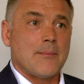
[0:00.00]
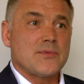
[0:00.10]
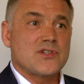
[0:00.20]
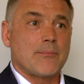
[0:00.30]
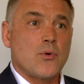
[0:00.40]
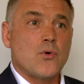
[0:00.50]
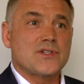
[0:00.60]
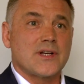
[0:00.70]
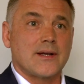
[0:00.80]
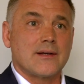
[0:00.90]

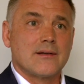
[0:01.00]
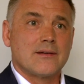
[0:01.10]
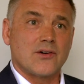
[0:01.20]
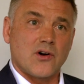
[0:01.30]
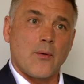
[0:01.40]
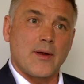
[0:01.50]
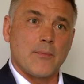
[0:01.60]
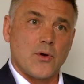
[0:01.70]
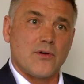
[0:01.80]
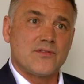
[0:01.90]
supporting the
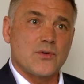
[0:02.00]
growing move